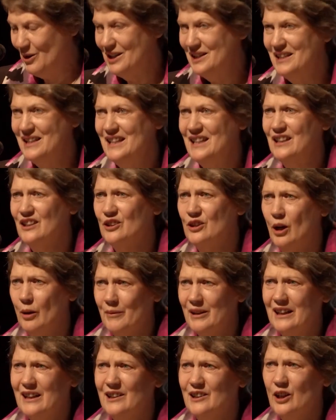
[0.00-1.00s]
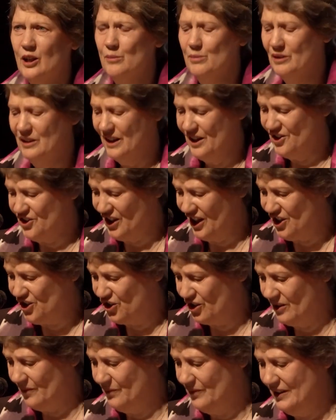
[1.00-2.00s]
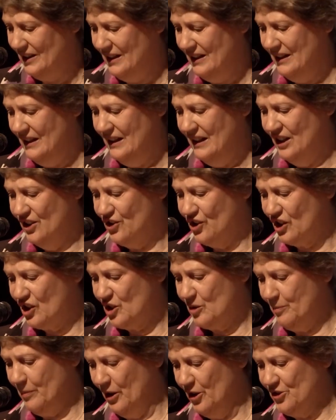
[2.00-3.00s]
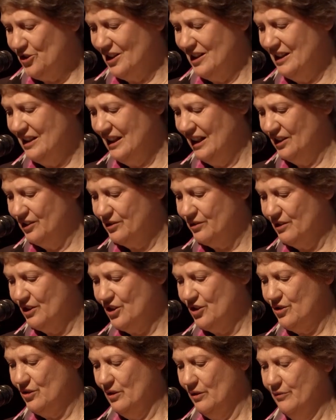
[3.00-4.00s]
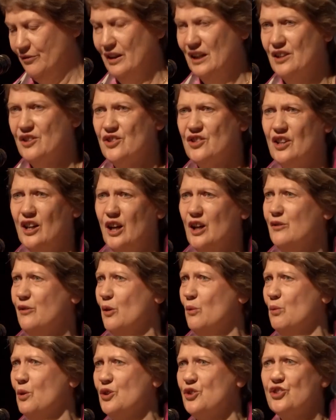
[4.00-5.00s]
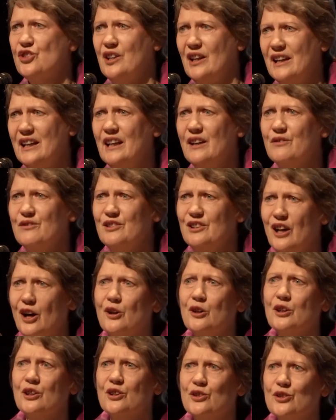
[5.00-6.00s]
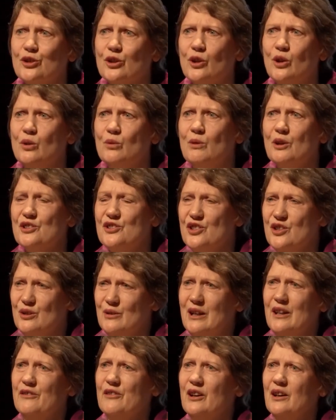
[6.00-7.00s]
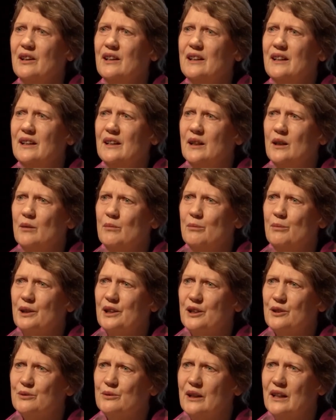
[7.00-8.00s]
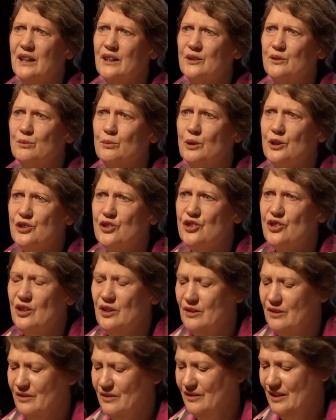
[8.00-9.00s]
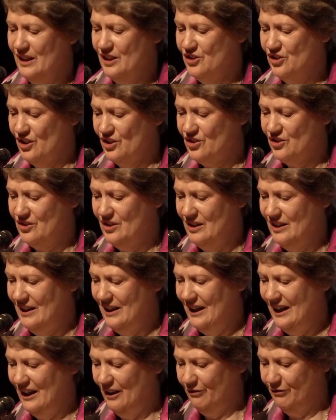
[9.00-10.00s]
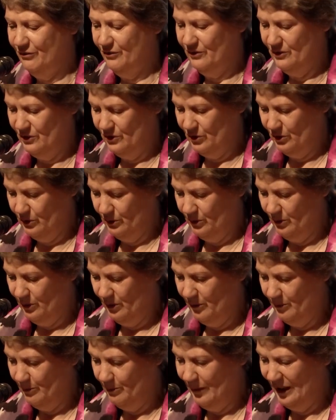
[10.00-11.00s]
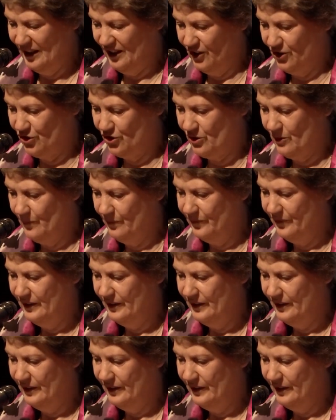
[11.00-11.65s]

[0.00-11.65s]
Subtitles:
where economic globalisation is exposing countries to events over which they have no control whatsoever, but around which they just have to manage.